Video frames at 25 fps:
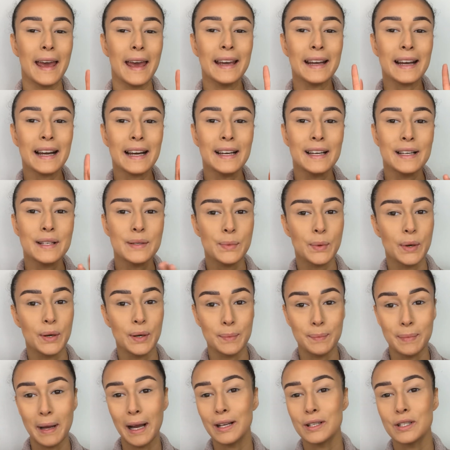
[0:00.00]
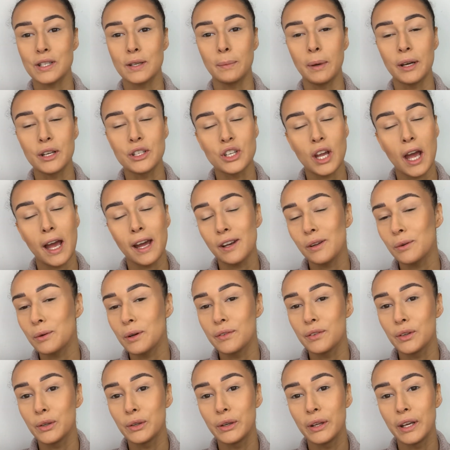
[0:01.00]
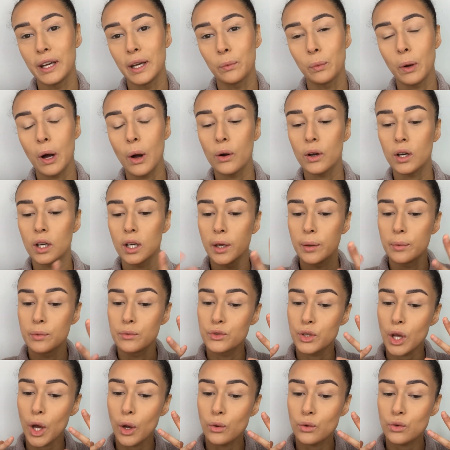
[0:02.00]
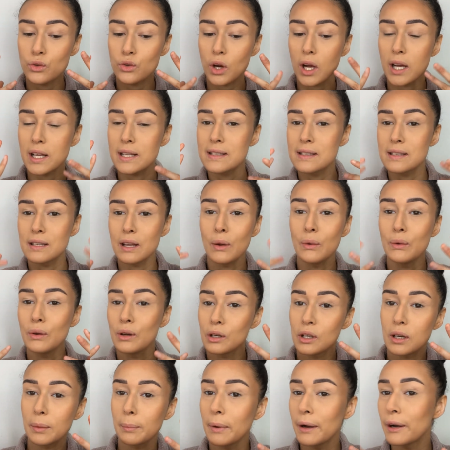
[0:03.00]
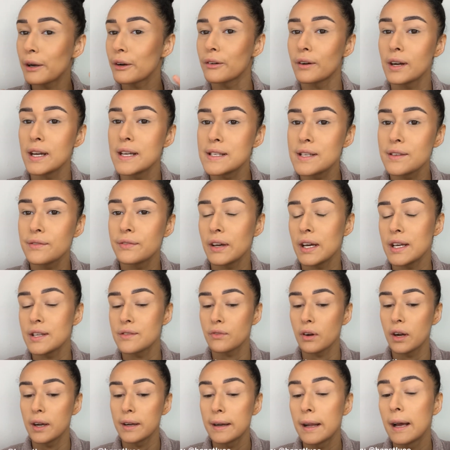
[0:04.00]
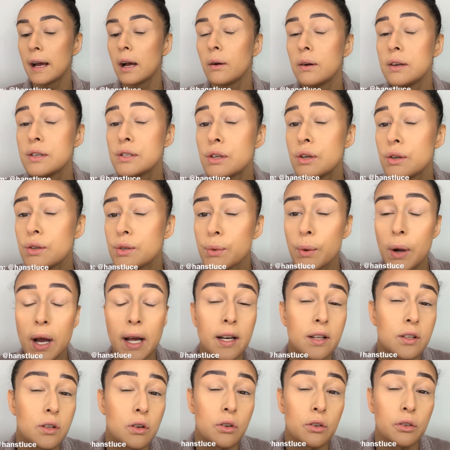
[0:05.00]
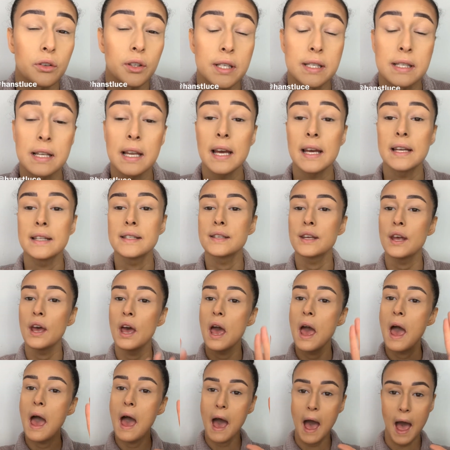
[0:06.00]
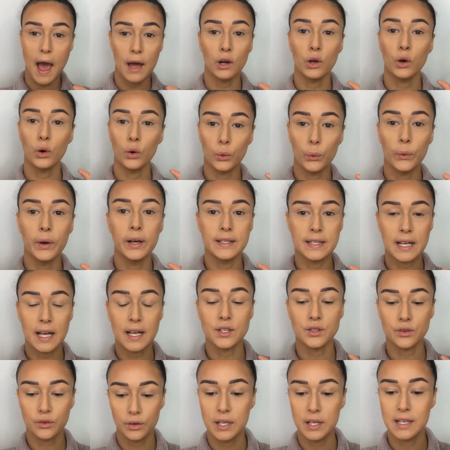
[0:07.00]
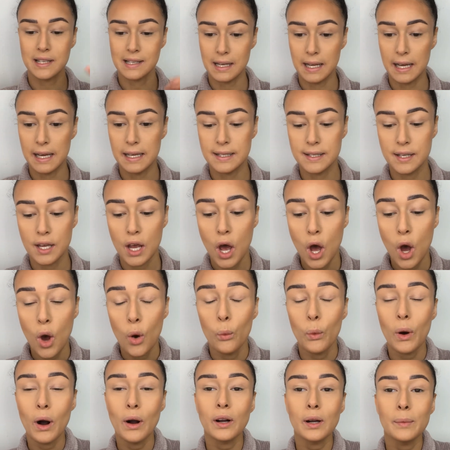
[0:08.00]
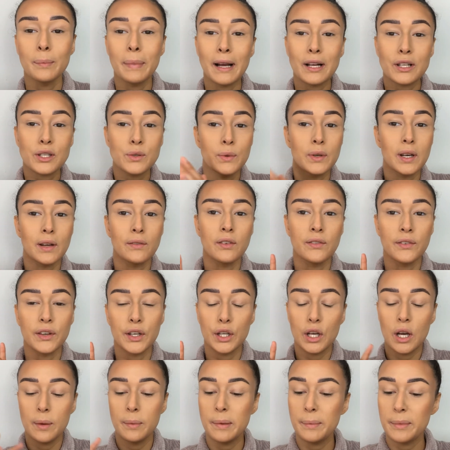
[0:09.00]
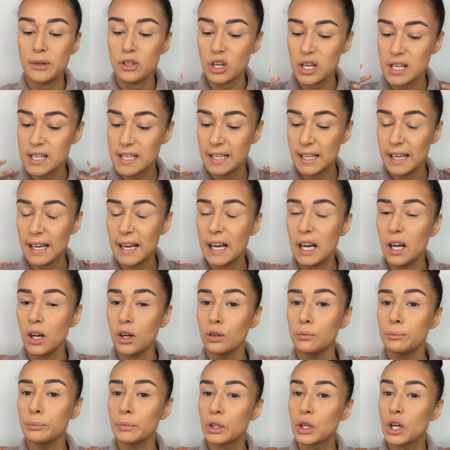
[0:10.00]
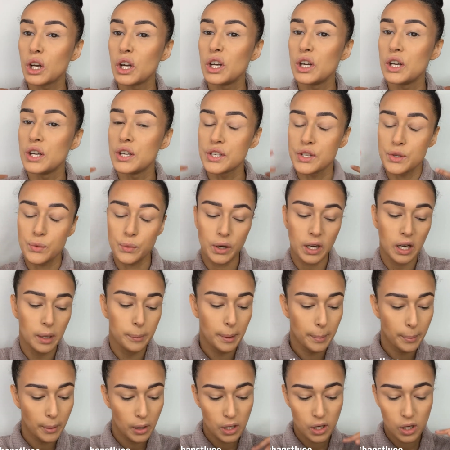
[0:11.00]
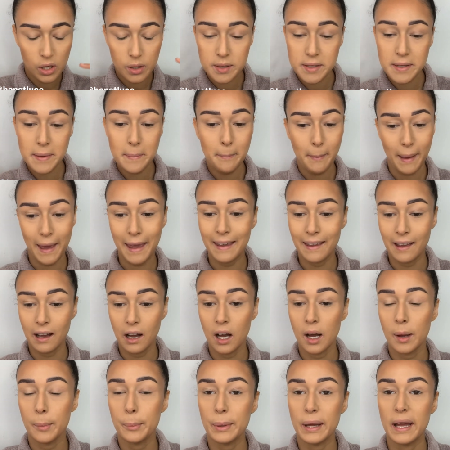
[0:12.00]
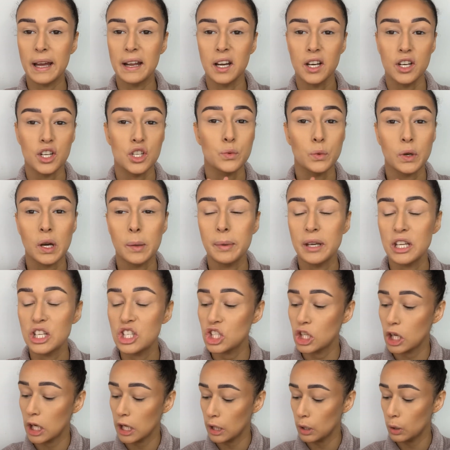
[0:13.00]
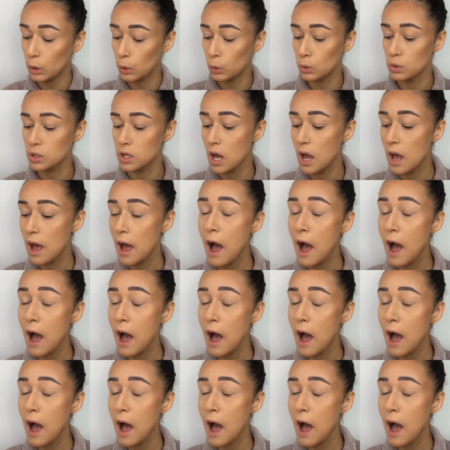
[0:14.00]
Hey guys, welcome back to my channel. If you're new here, welcome. Don't look at my crazy face right now. As usual, Hannah's got creased lids. Hannah always has creased lids. Welcome back to another video. I'm in my dressing gown because we're going to be putting on some makeup and I just want to be chilled.